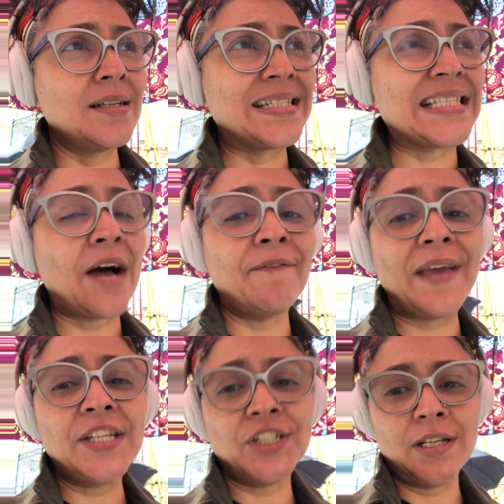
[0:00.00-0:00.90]

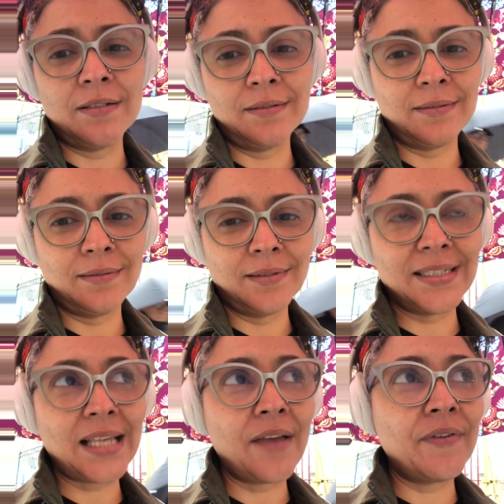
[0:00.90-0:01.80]
salvation,
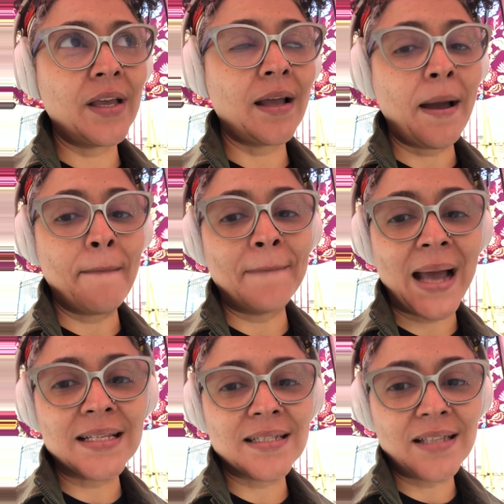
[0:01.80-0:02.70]
saving
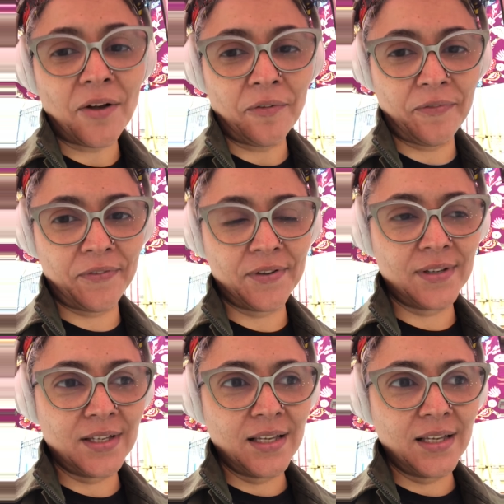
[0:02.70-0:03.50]
myself.